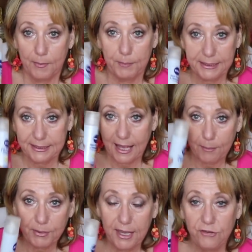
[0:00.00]
But the
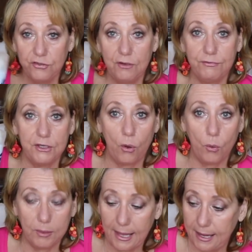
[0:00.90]
application of the
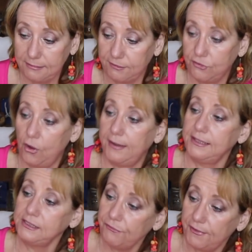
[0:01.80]
Olay does not
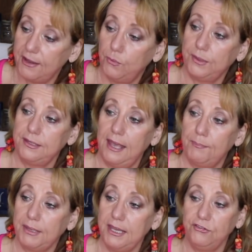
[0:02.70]
interfere with the
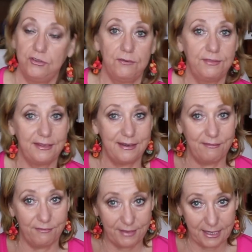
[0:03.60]
application of the
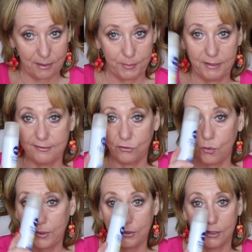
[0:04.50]
Nivea because they're
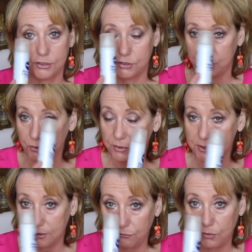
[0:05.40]
going on two
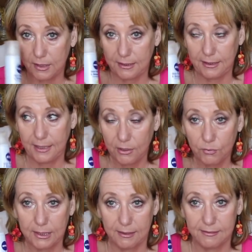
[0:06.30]
different
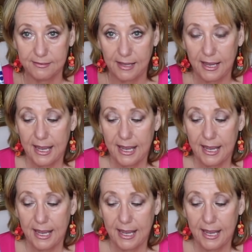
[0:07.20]
areas.